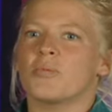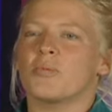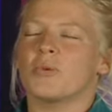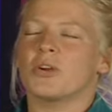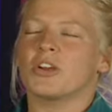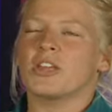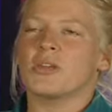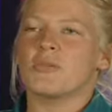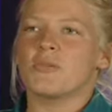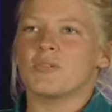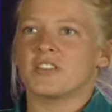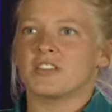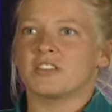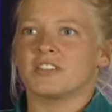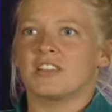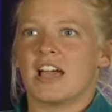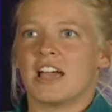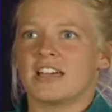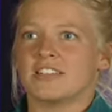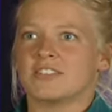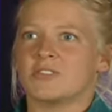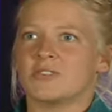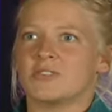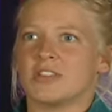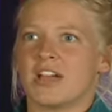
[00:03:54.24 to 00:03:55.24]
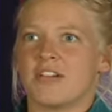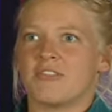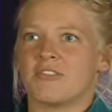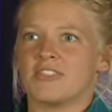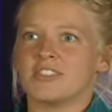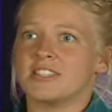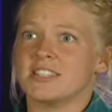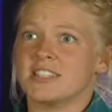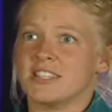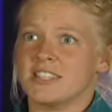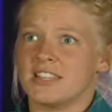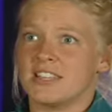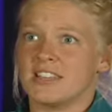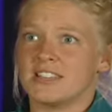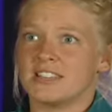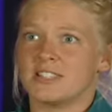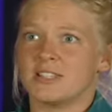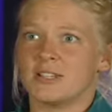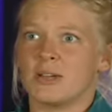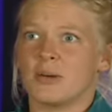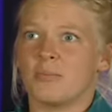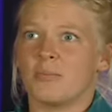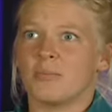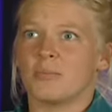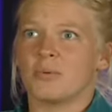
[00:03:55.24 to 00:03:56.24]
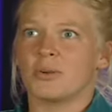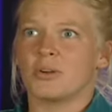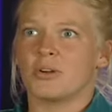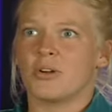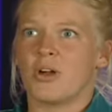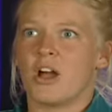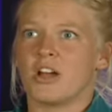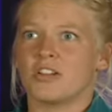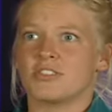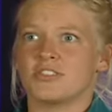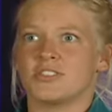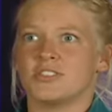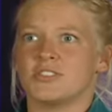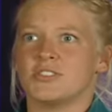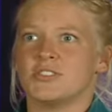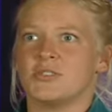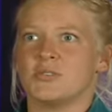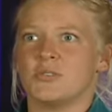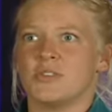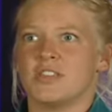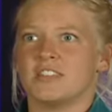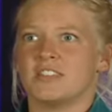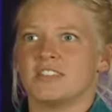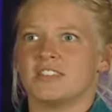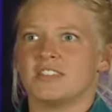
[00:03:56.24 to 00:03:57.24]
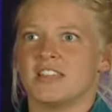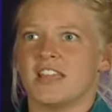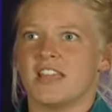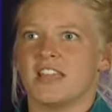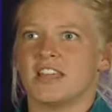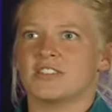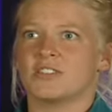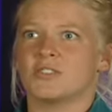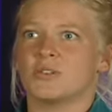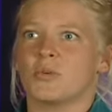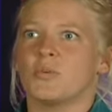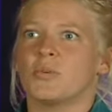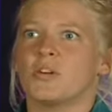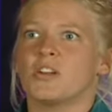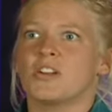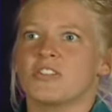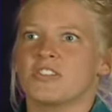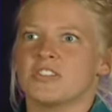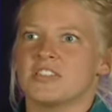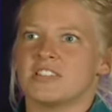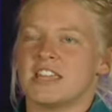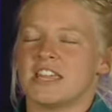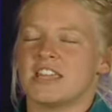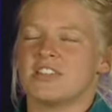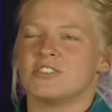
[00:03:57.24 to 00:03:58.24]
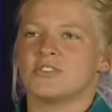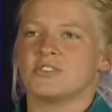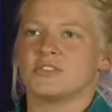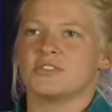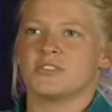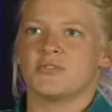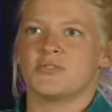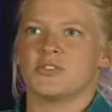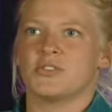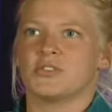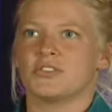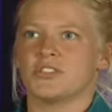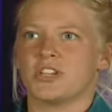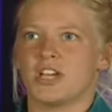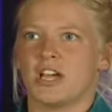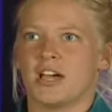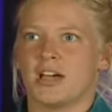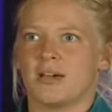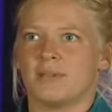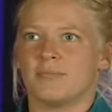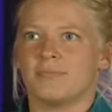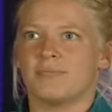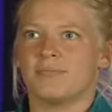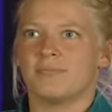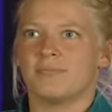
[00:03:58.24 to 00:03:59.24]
working with glass, there's obviously some precautions you need to take. So what are the dangers of your job?